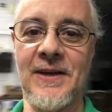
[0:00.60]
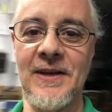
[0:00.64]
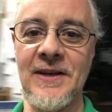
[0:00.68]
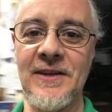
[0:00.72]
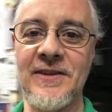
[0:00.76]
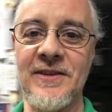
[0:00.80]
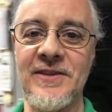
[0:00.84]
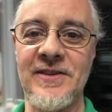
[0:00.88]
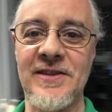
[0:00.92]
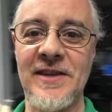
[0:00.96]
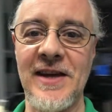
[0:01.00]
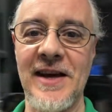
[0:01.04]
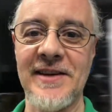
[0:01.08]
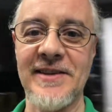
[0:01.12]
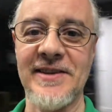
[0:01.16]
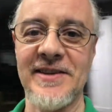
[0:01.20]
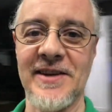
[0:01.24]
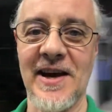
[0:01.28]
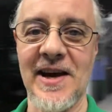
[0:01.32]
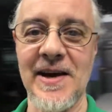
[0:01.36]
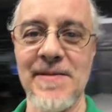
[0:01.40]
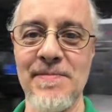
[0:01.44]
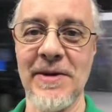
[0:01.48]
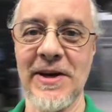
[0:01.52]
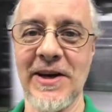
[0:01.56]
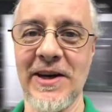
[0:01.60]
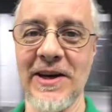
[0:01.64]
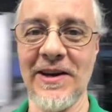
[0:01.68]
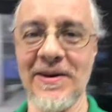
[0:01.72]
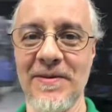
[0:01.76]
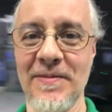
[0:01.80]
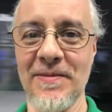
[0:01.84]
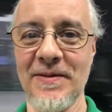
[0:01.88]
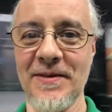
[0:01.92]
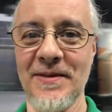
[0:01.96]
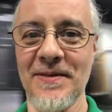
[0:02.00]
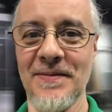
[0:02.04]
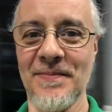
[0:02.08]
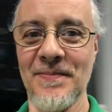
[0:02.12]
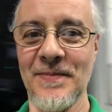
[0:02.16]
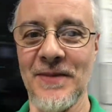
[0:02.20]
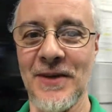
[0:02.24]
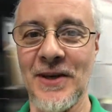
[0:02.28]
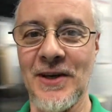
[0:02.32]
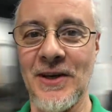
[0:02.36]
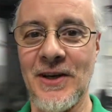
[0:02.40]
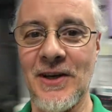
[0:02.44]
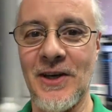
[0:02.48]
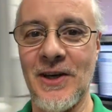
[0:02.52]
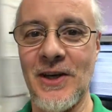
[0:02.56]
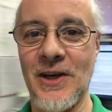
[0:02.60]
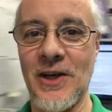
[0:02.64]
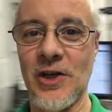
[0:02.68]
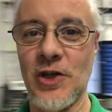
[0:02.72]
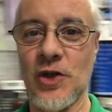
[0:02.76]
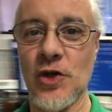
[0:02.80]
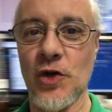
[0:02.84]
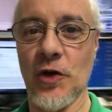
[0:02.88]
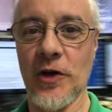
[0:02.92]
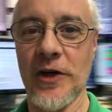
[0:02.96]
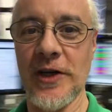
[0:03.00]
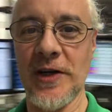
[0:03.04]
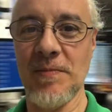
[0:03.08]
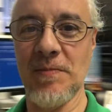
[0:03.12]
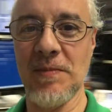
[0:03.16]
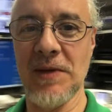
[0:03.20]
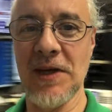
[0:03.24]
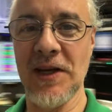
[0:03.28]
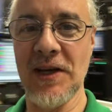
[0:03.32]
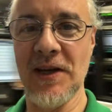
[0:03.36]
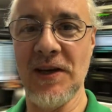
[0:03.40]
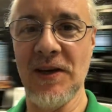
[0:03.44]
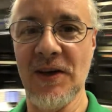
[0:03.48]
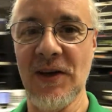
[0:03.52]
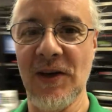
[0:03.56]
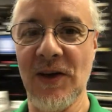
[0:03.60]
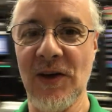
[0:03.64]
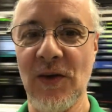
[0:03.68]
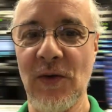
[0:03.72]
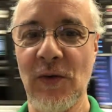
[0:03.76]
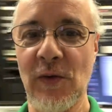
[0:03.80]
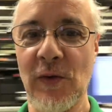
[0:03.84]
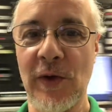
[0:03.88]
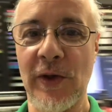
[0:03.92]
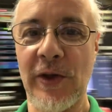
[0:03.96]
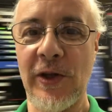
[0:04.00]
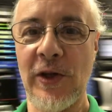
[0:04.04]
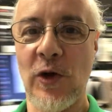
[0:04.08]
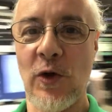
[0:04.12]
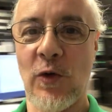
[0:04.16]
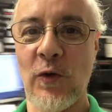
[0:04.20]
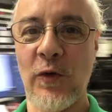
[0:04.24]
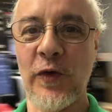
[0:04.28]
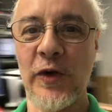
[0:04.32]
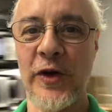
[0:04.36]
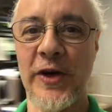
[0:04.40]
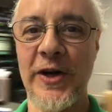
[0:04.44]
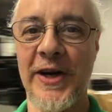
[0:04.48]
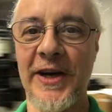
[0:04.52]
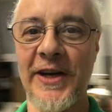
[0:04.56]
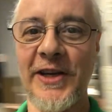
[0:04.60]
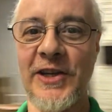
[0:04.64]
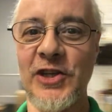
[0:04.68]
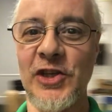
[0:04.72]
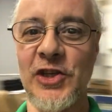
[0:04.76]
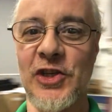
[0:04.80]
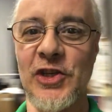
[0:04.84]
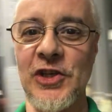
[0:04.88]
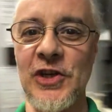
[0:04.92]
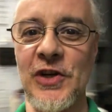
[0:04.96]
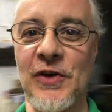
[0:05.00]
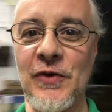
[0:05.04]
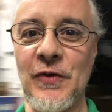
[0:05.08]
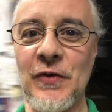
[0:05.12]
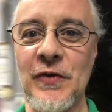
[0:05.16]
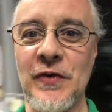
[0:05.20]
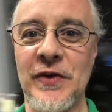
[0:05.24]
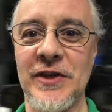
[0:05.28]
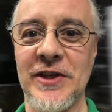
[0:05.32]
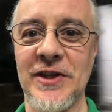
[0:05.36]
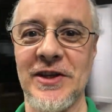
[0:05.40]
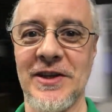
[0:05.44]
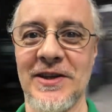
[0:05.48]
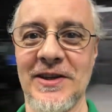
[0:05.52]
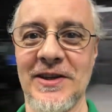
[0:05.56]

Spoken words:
It's that time again. Join me for the overnight shift.